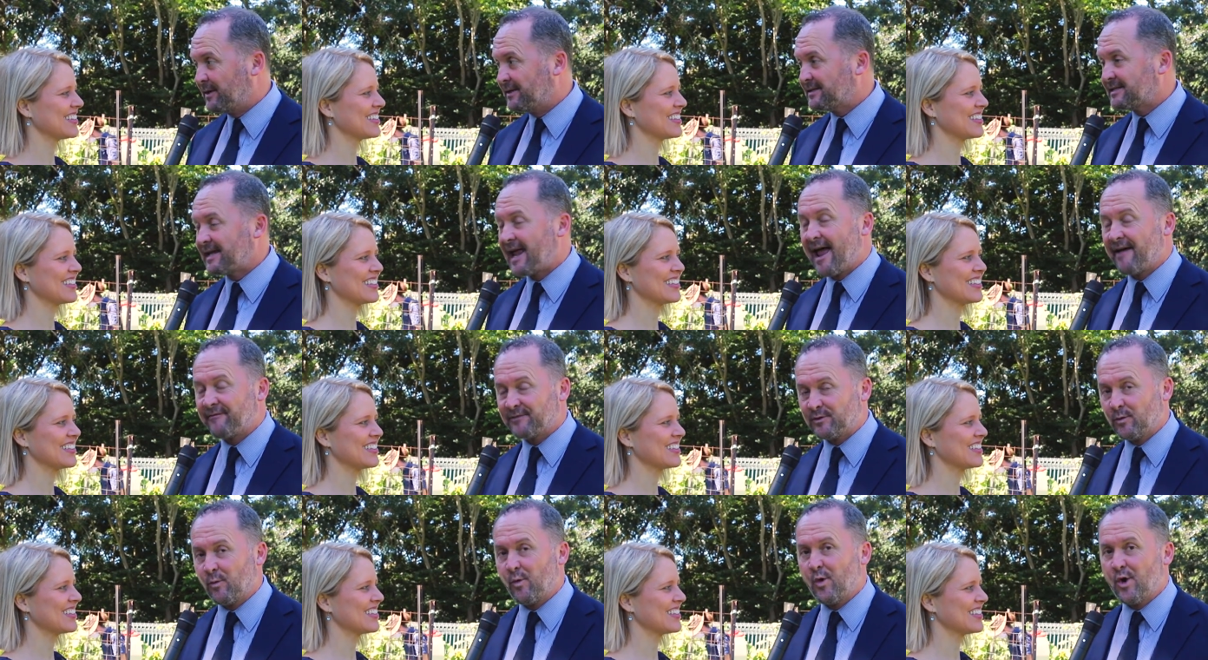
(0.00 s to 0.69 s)
Speaker 1: because they have
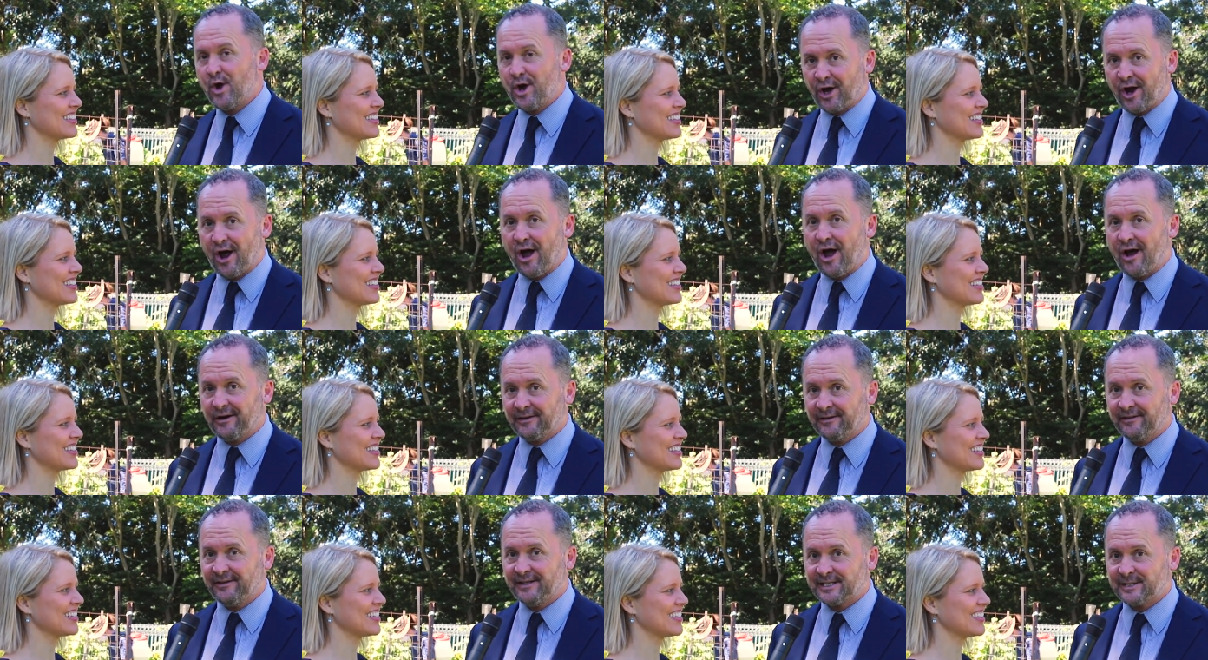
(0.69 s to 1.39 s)
to work hard
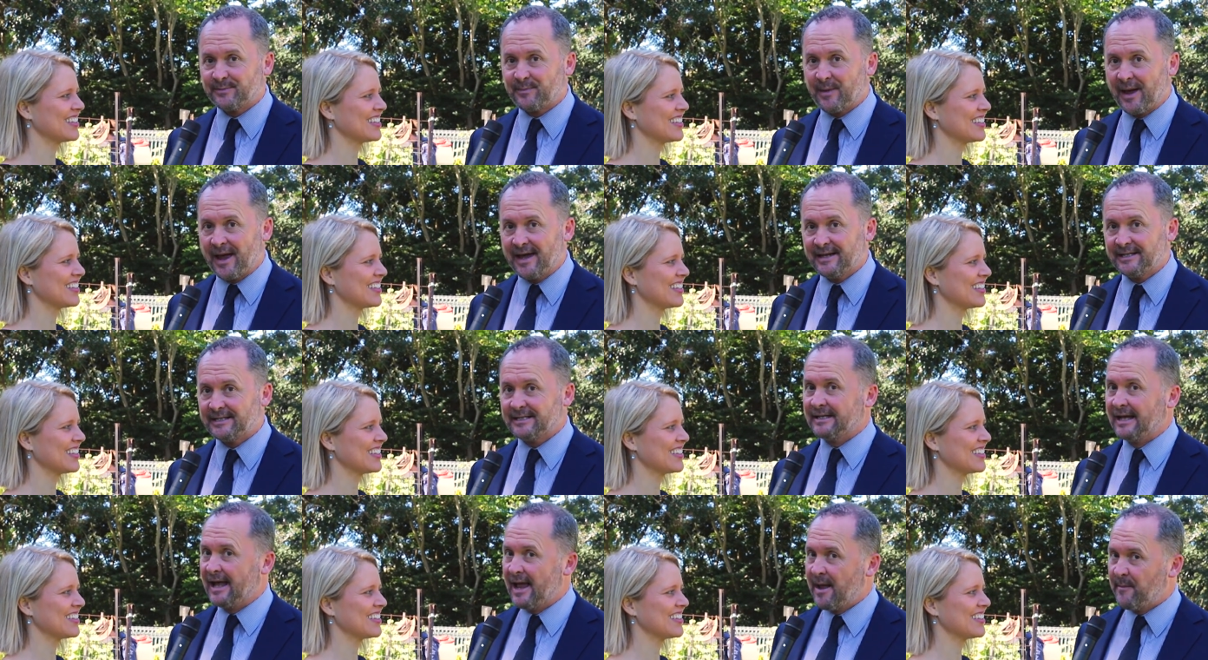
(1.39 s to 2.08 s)
in this
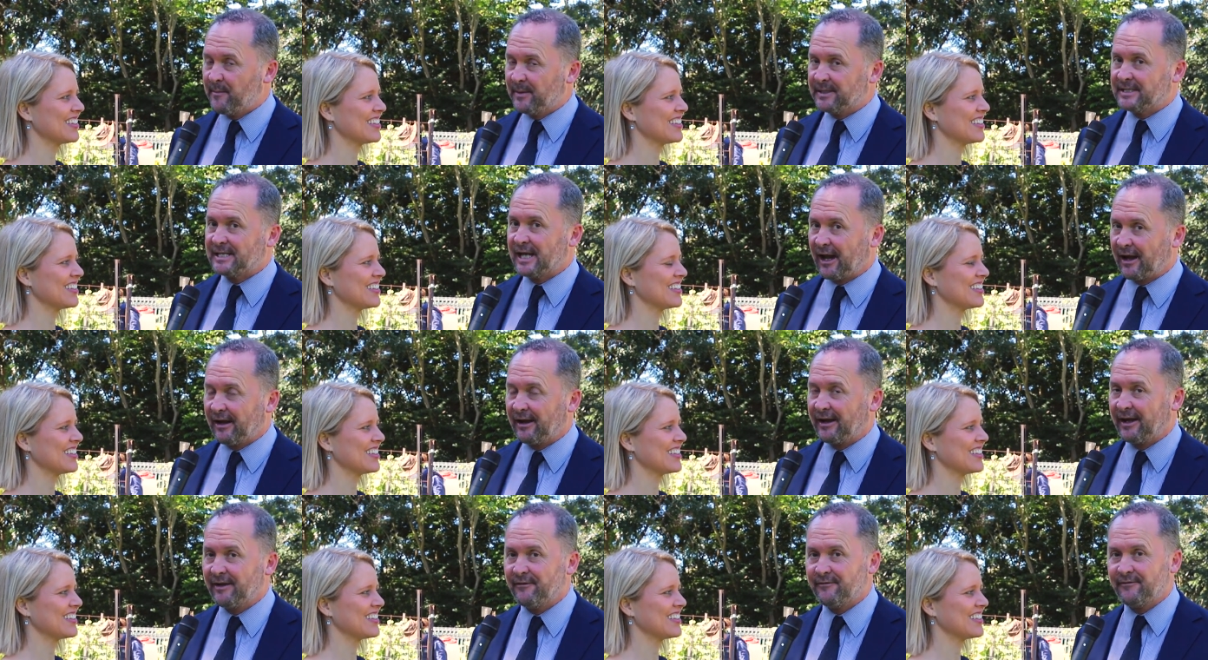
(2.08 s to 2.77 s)
space,
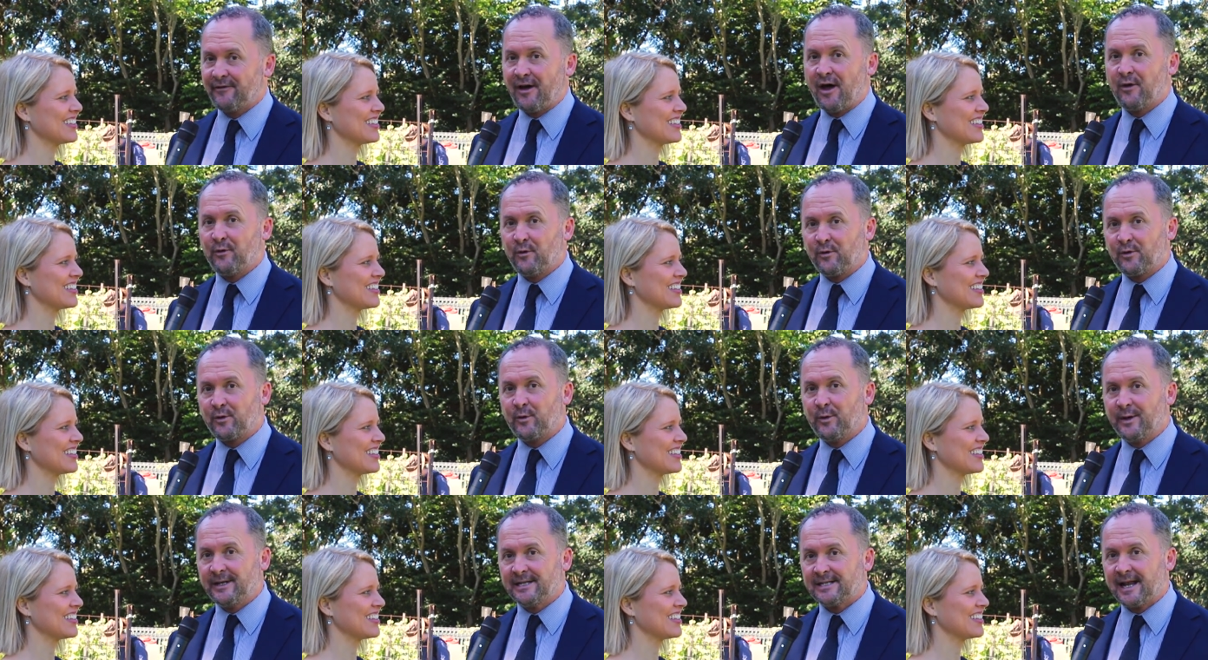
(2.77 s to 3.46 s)
particularly in far north
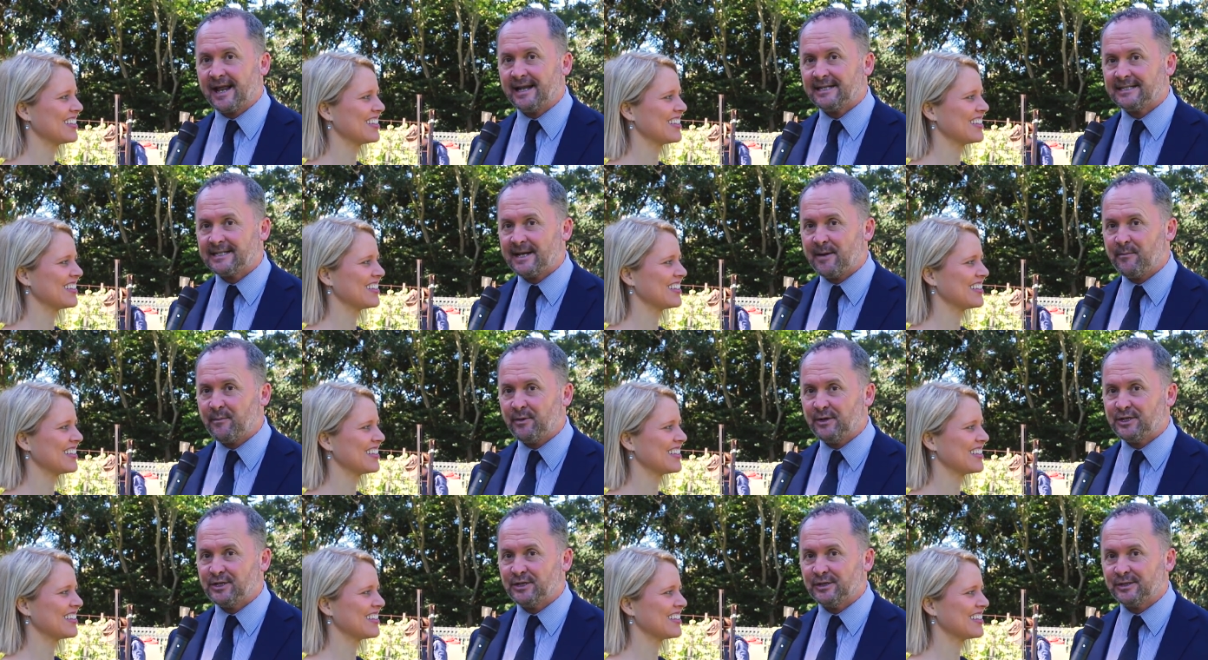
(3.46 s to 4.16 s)
Queensland
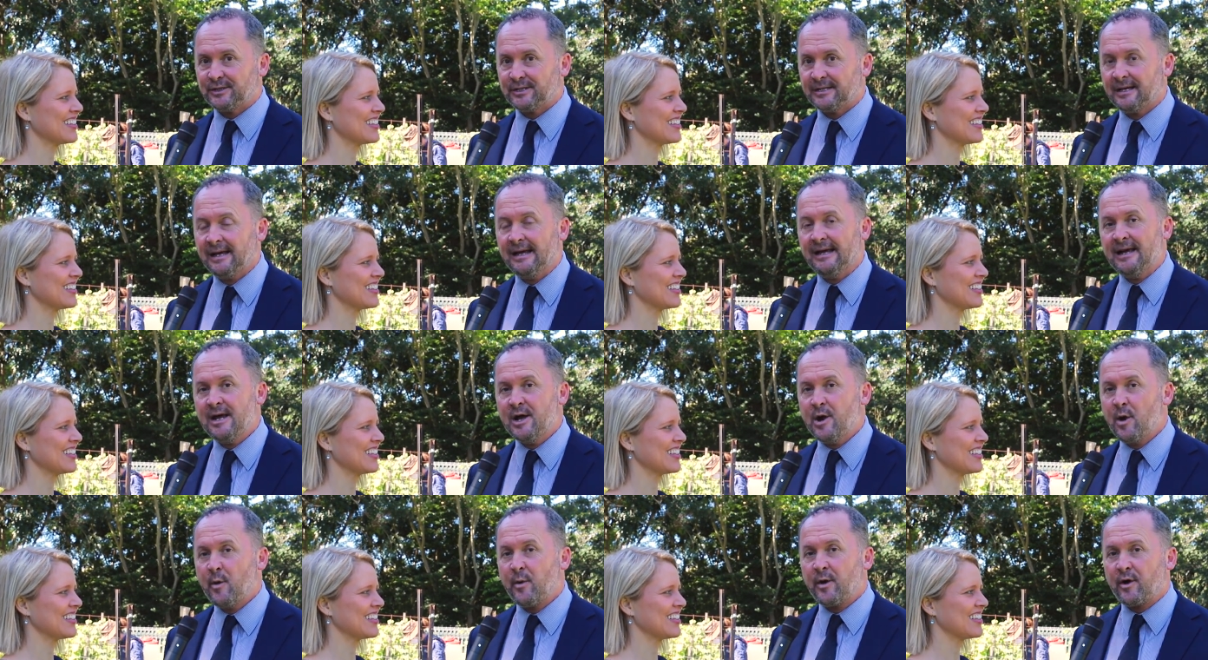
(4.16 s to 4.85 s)
temperatures.
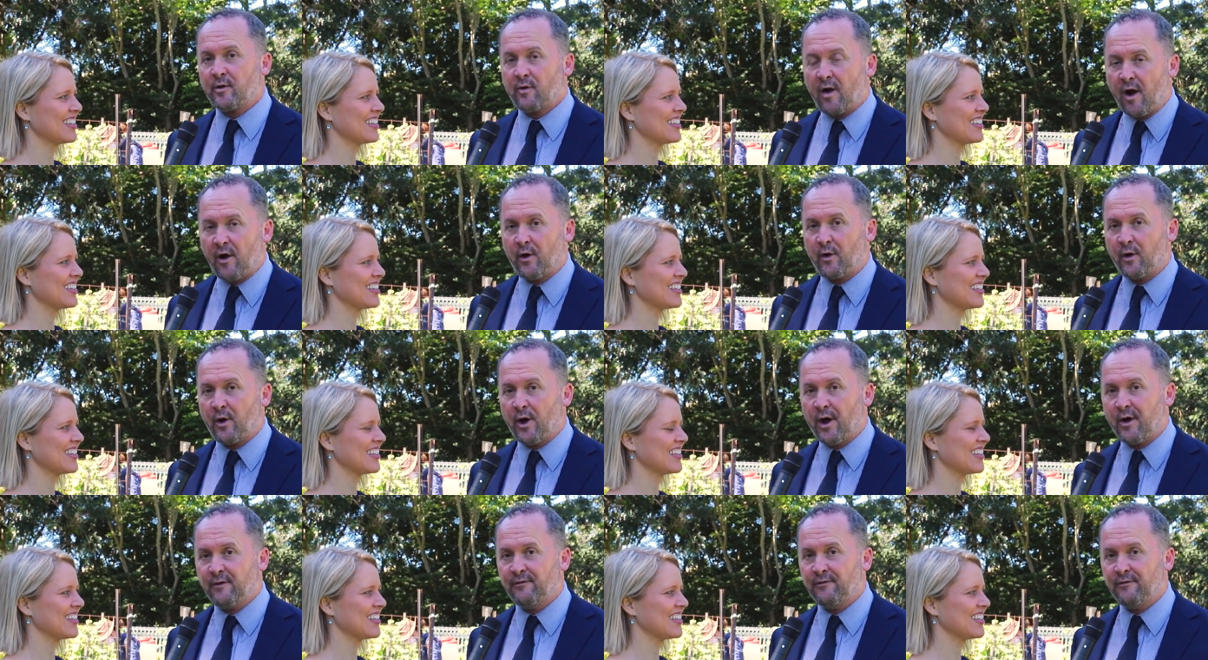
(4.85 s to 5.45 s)
We grow our